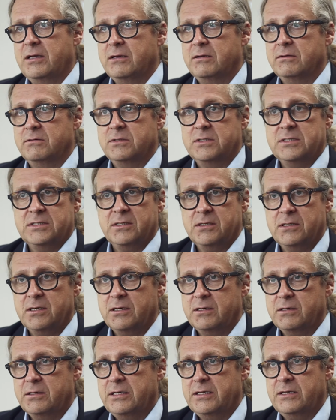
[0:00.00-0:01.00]
and
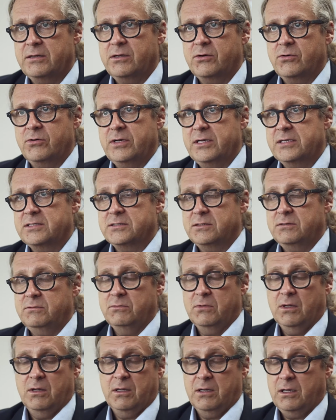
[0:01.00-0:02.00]
uh, it creates
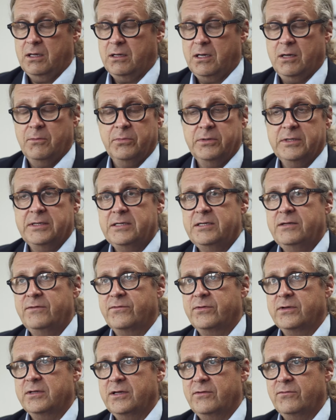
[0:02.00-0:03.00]
a completely
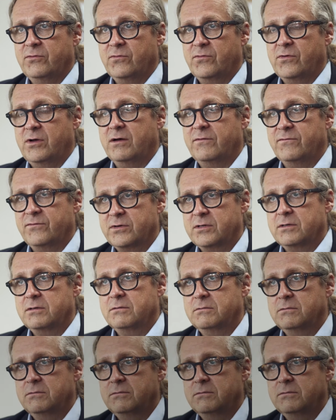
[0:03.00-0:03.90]
different level of comfort.